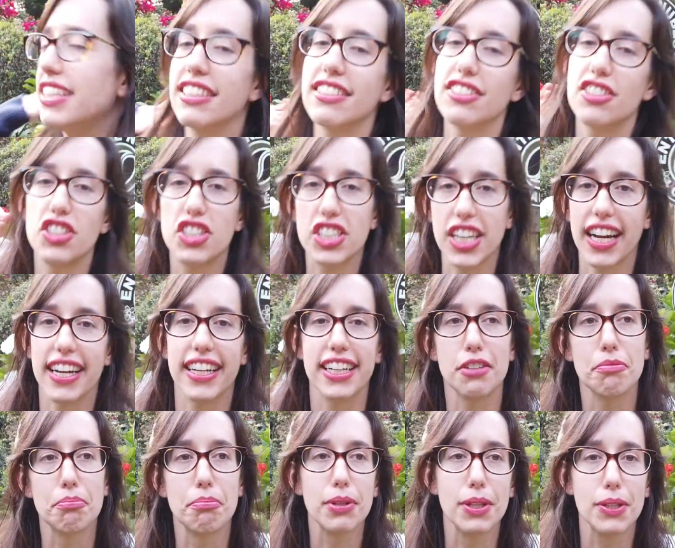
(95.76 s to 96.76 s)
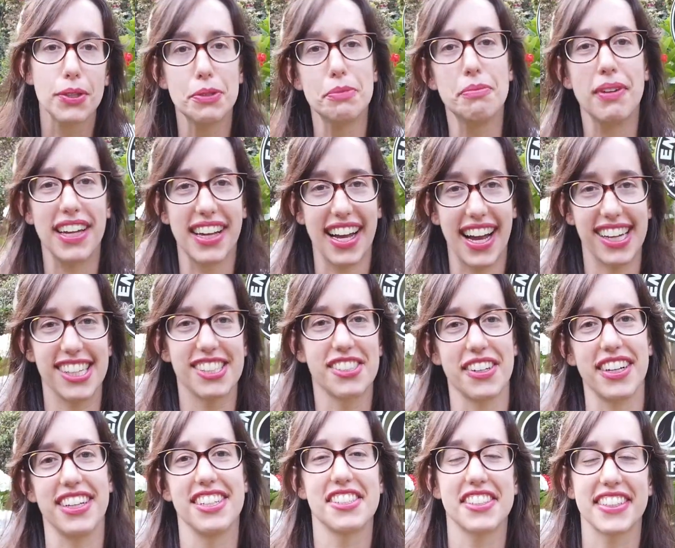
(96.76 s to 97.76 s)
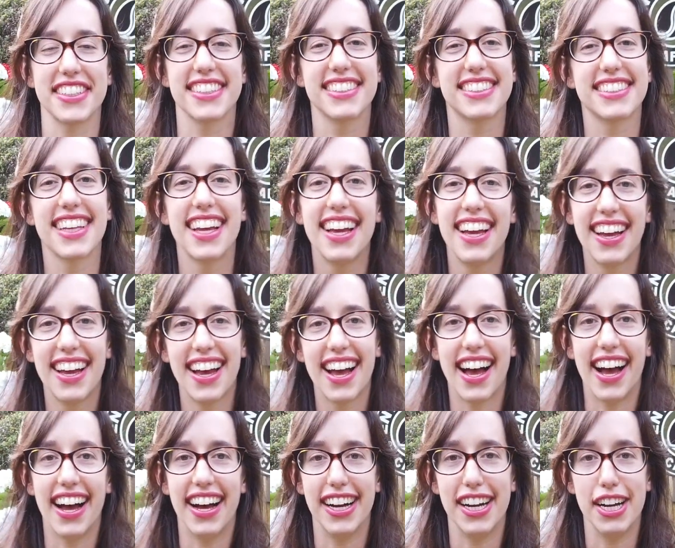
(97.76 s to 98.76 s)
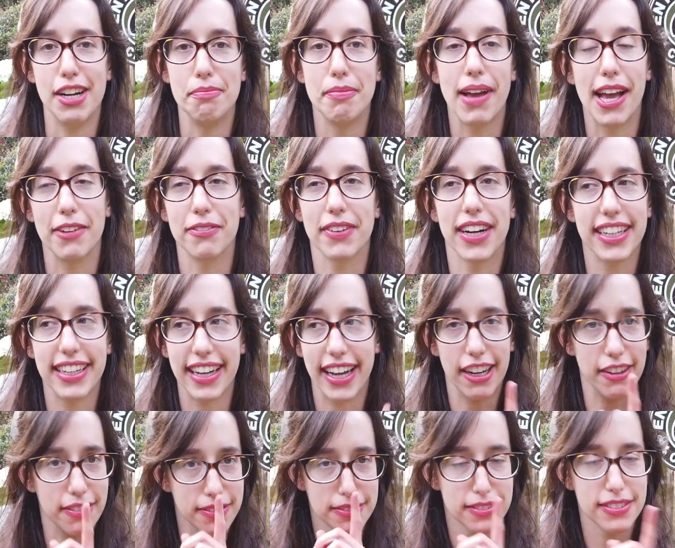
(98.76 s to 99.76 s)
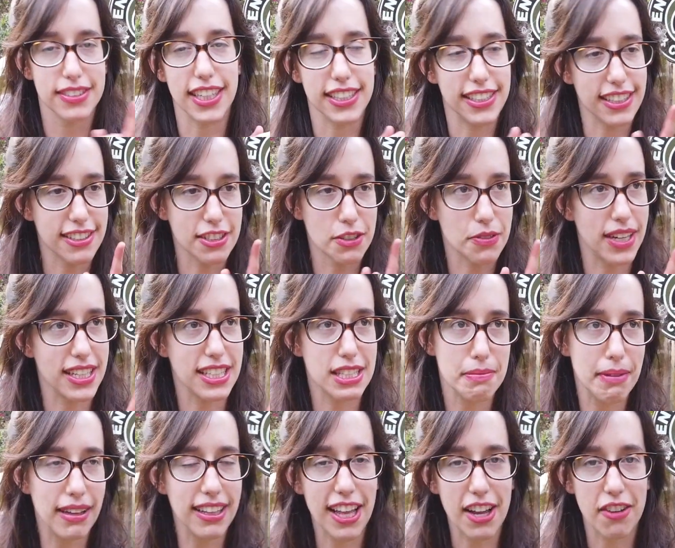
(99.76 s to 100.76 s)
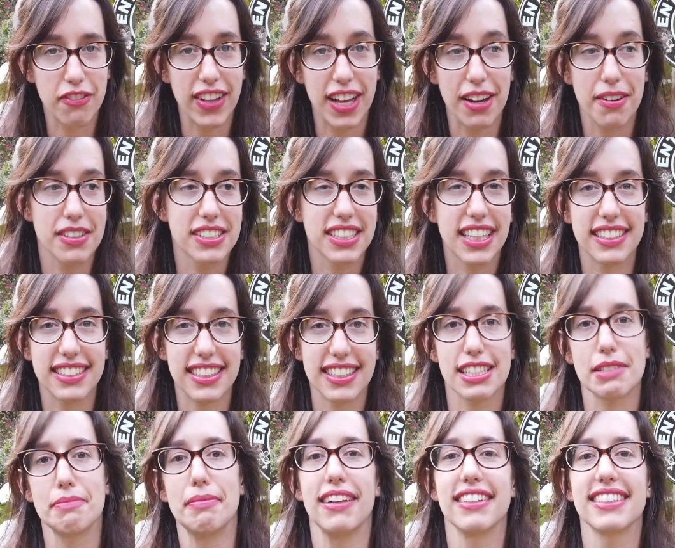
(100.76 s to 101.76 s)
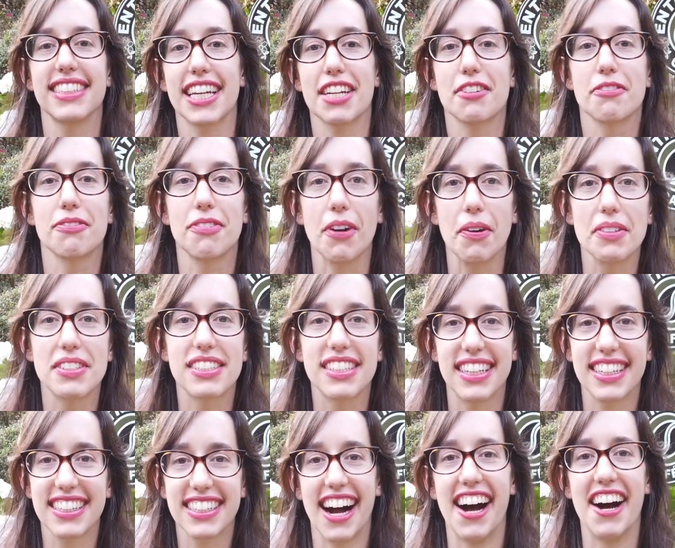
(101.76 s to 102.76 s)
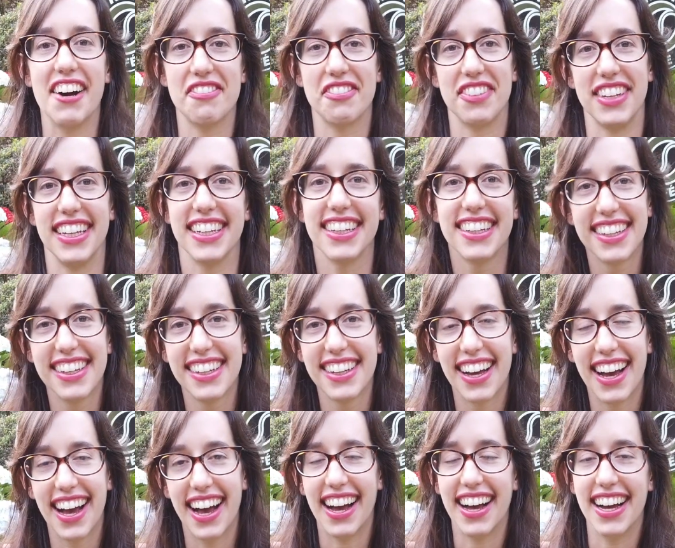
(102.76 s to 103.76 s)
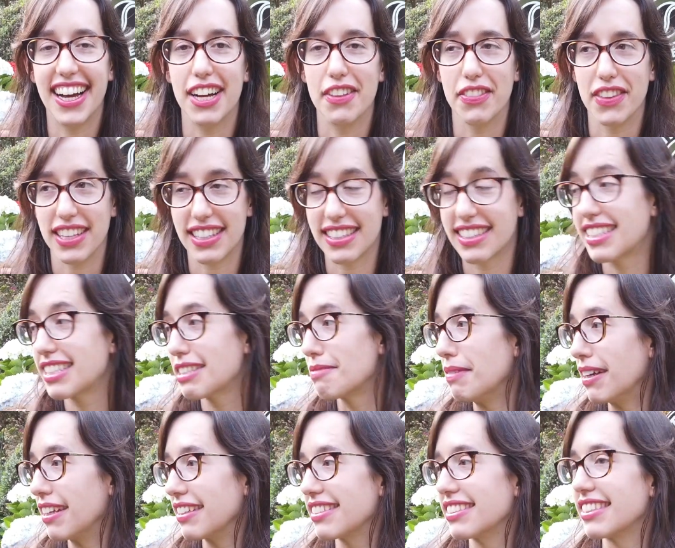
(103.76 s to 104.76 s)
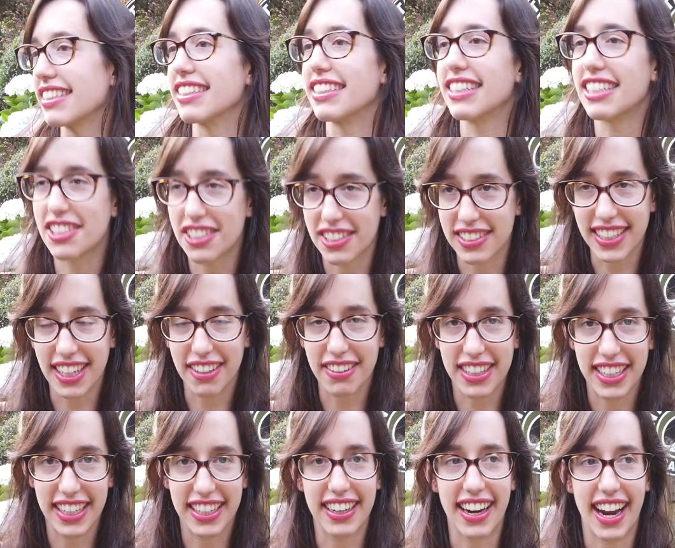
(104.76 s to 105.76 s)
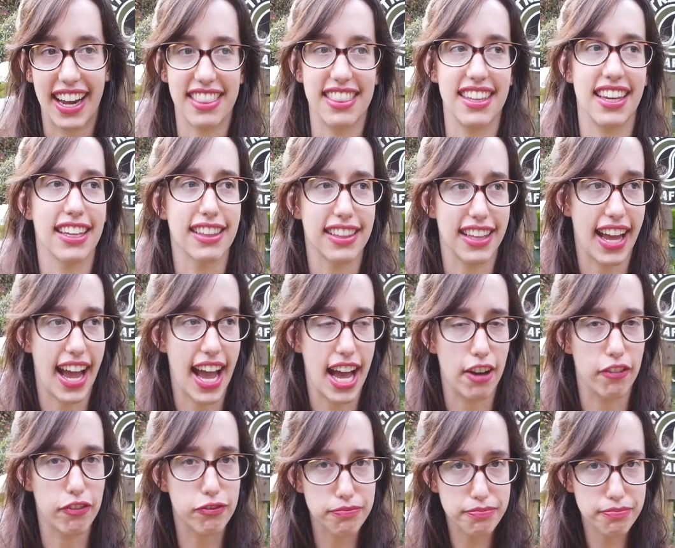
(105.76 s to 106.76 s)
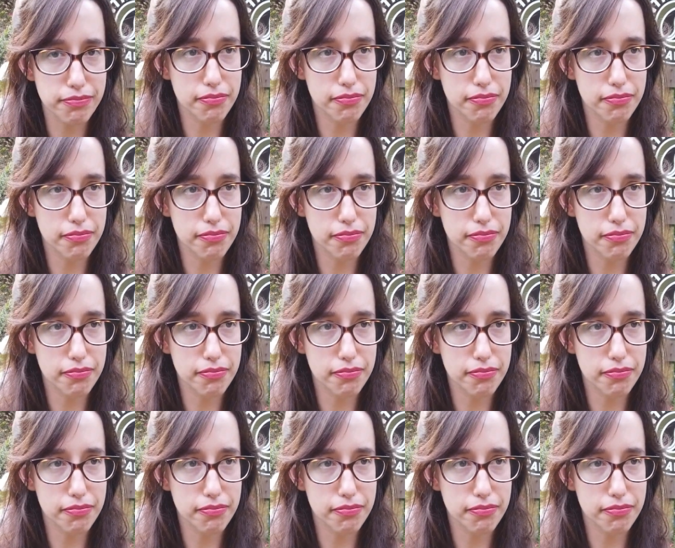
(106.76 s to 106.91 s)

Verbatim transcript: these giant blooming hydrangeas. Um, and right now, it doesn't quite smell like flowers because it smells like roasting coffee. Uh, it smells delicious out here. I think they have